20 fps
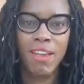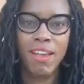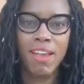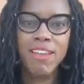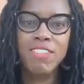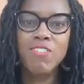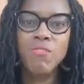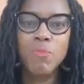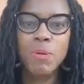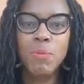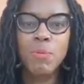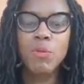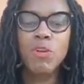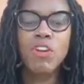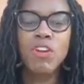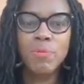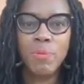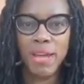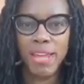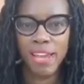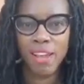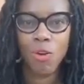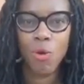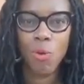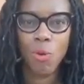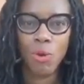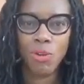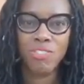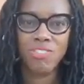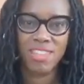Because if people are going to buy a
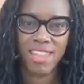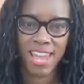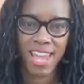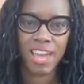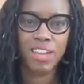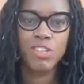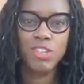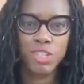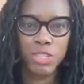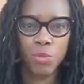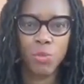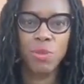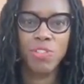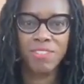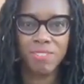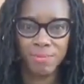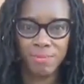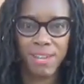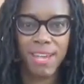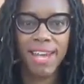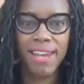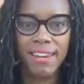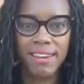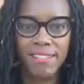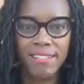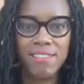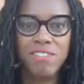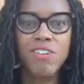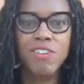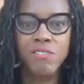course, they actually want some
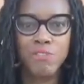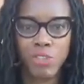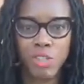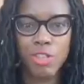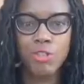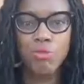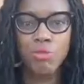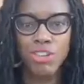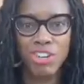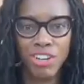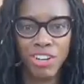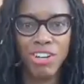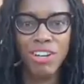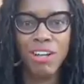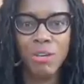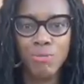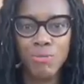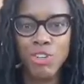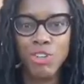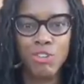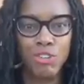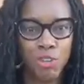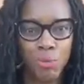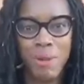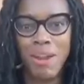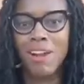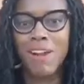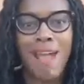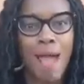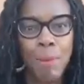guidance. They're eventually going to come to you no
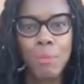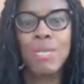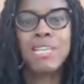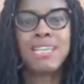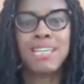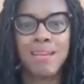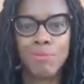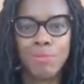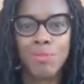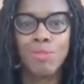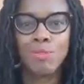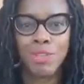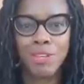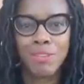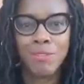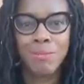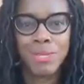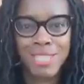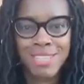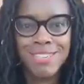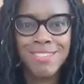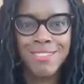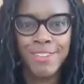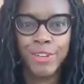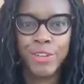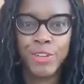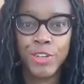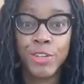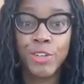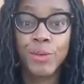matter how many times you tell them it's easy
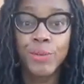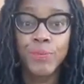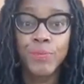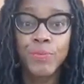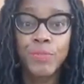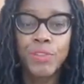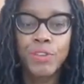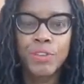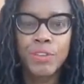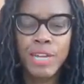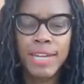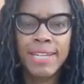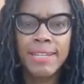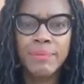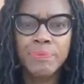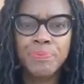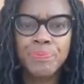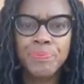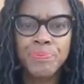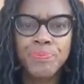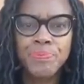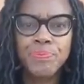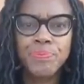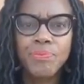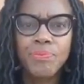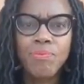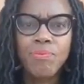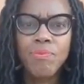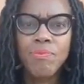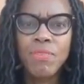to do, right?
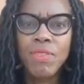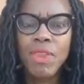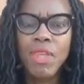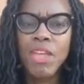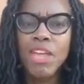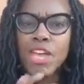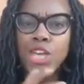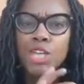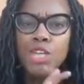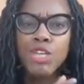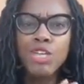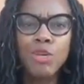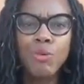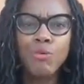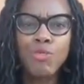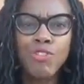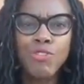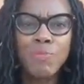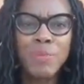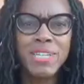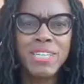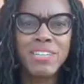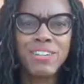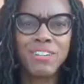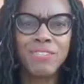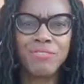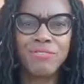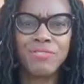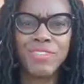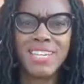Don't spend it
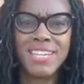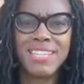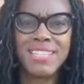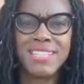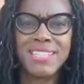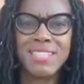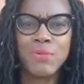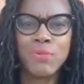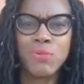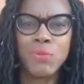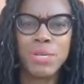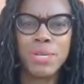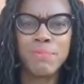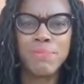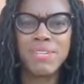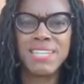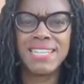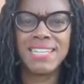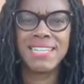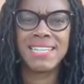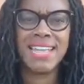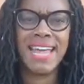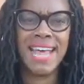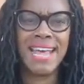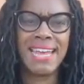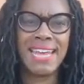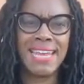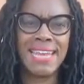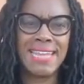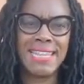on fancy web
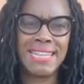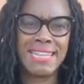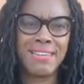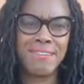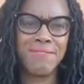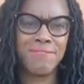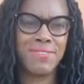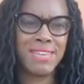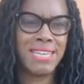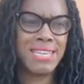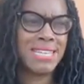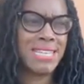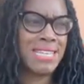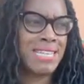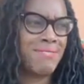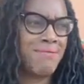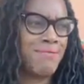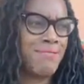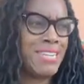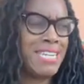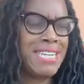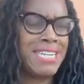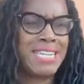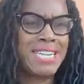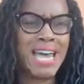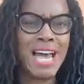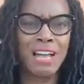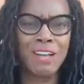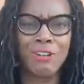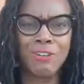designers and fancy
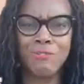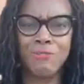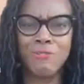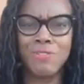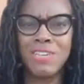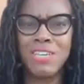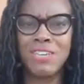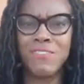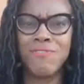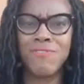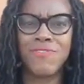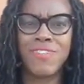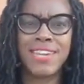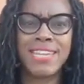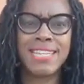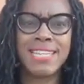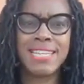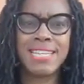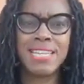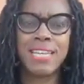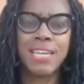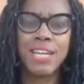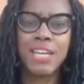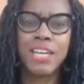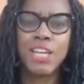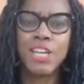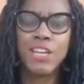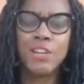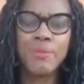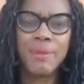videography and fancy,
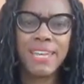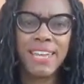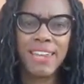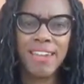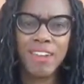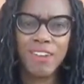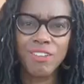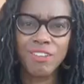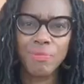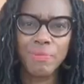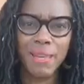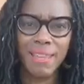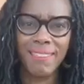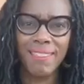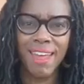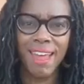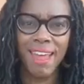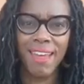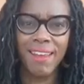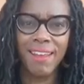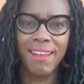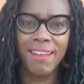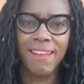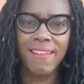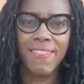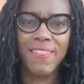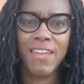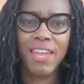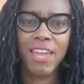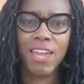nobody cares about that.
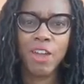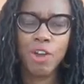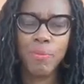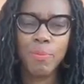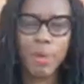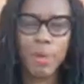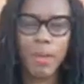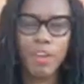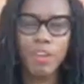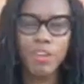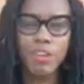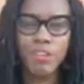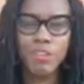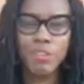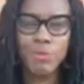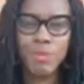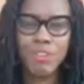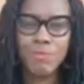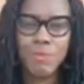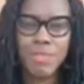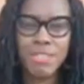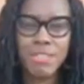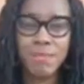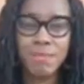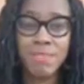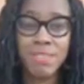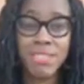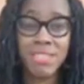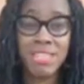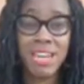They care about, did you give me
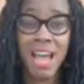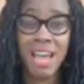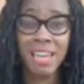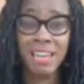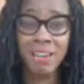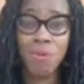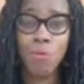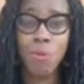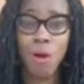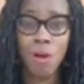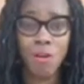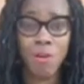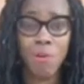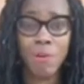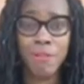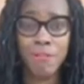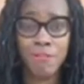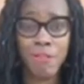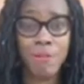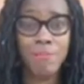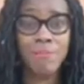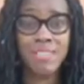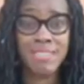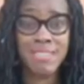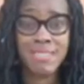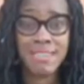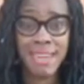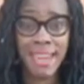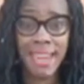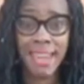something that I can walk away from
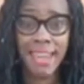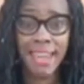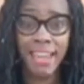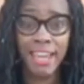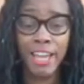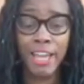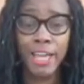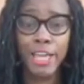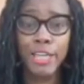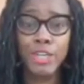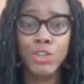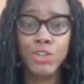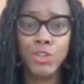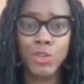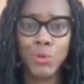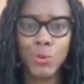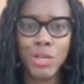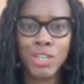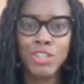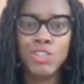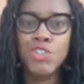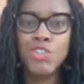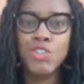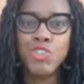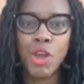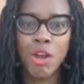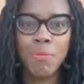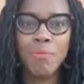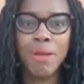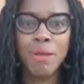today? Do it to
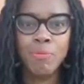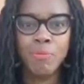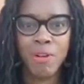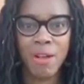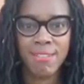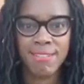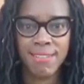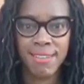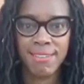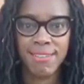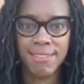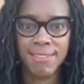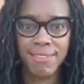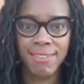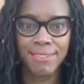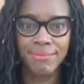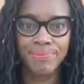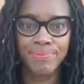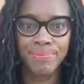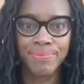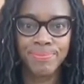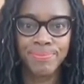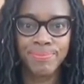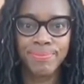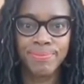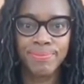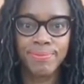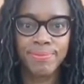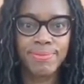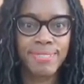start my process.
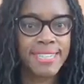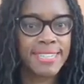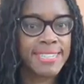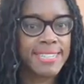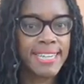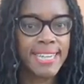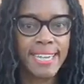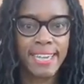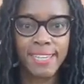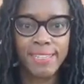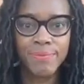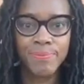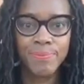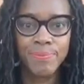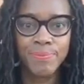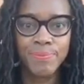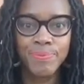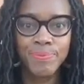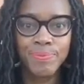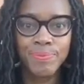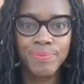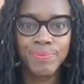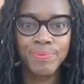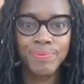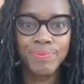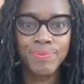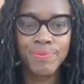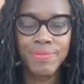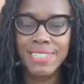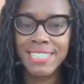That's it.
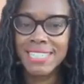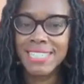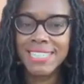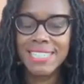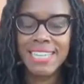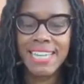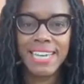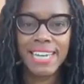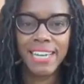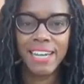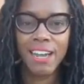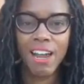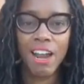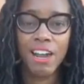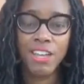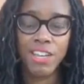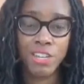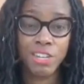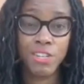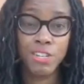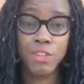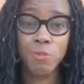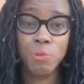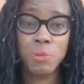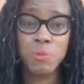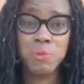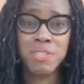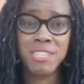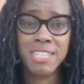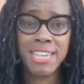That's it. Are you going to teach
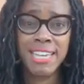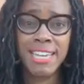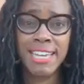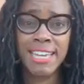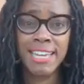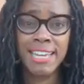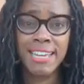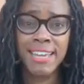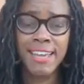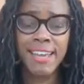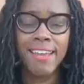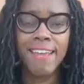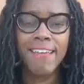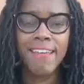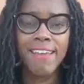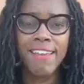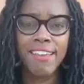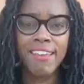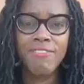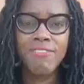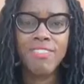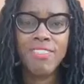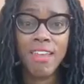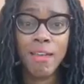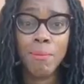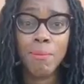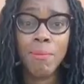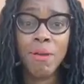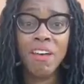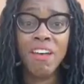people singing? Give
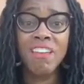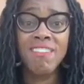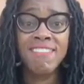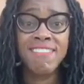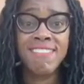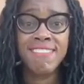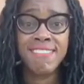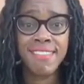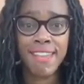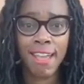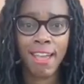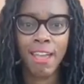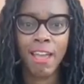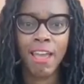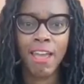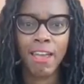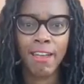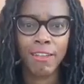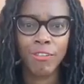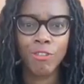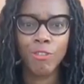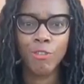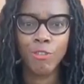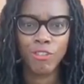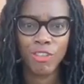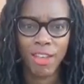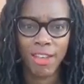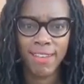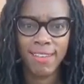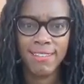them a singing
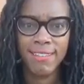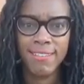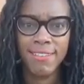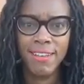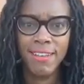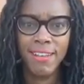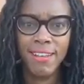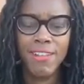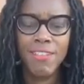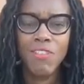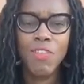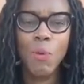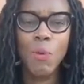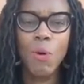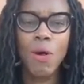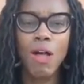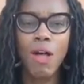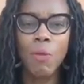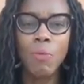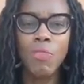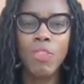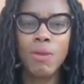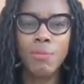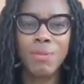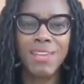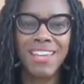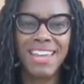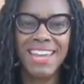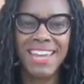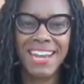exercise that will help
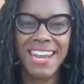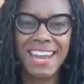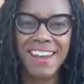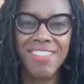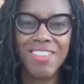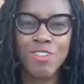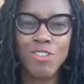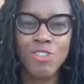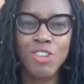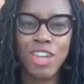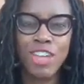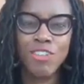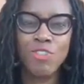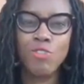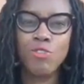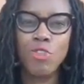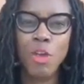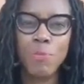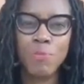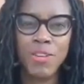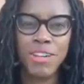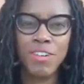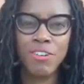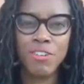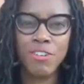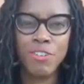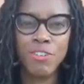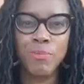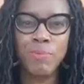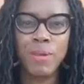them get out of their chest, drop down
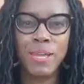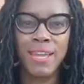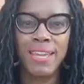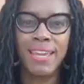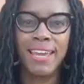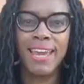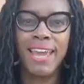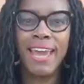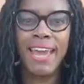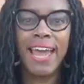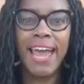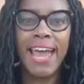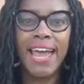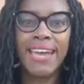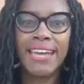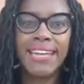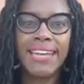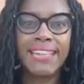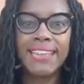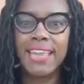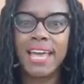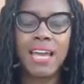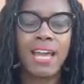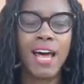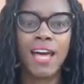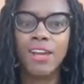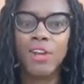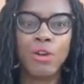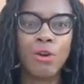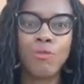to their belly, and hit that
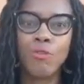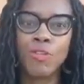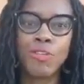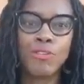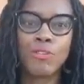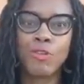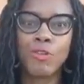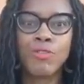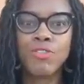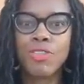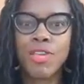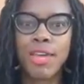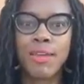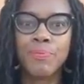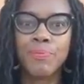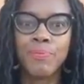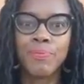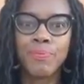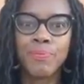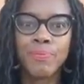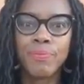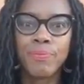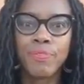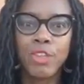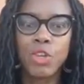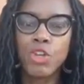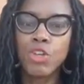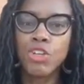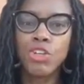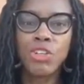high note for the first time.
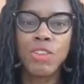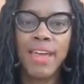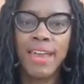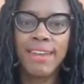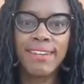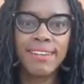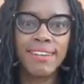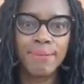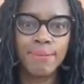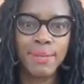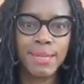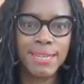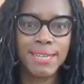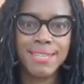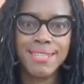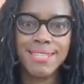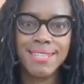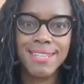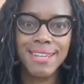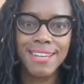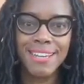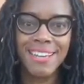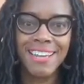You can do that in 10 minutes.